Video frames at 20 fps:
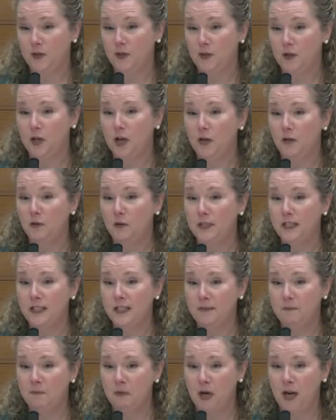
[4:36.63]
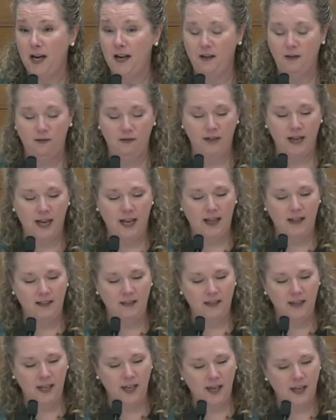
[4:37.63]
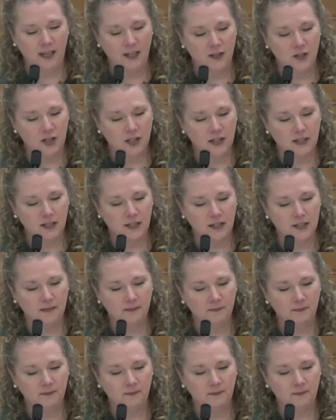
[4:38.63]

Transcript: Golden brown at the edges.